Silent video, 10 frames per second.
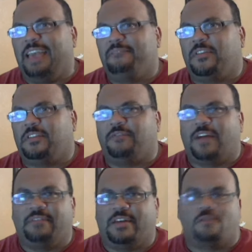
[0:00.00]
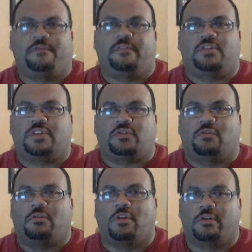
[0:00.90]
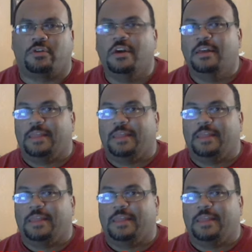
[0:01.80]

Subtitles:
855 to 856 total yards.